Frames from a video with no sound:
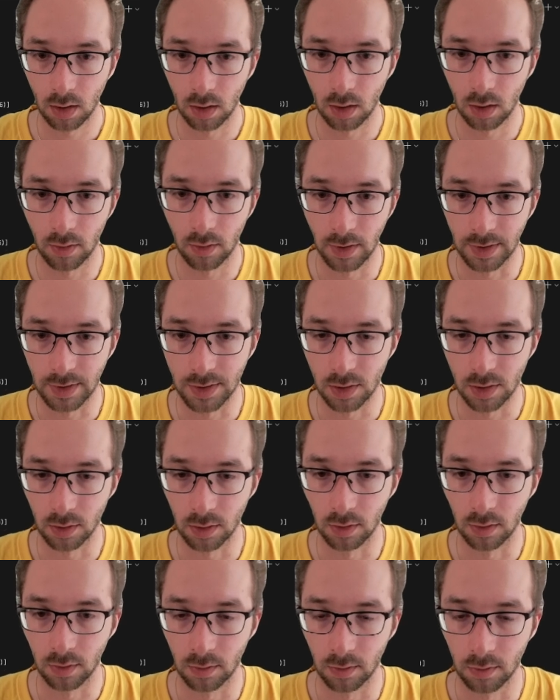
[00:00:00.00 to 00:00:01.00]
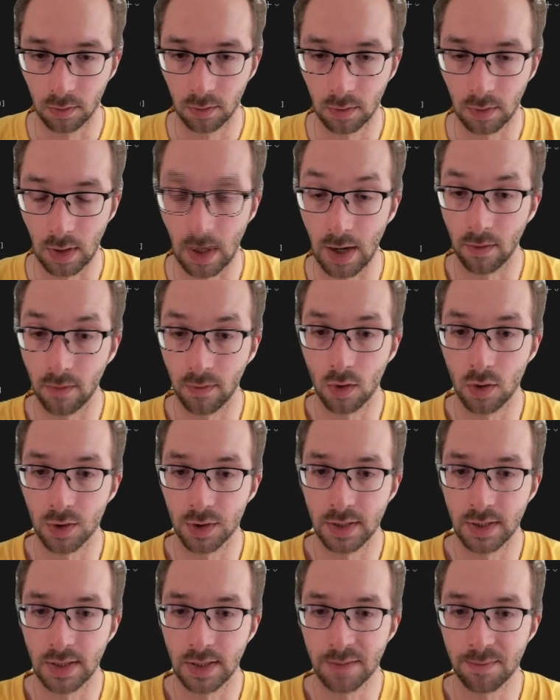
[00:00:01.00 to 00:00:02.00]
All right, so, and of course
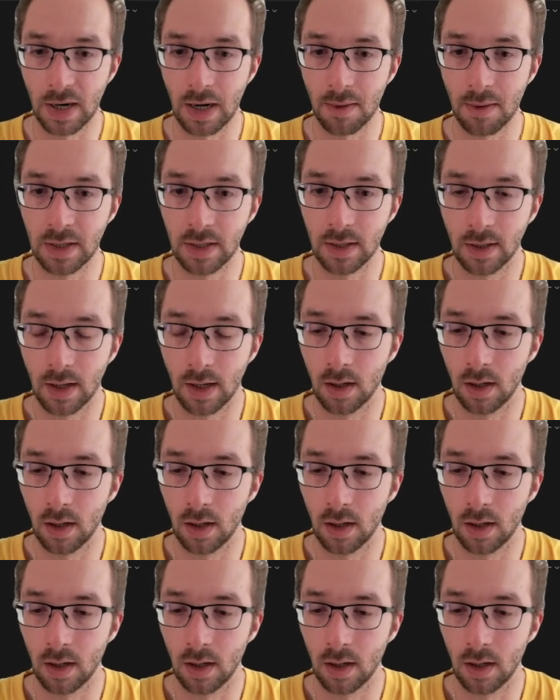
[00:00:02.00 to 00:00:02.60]
this parameter,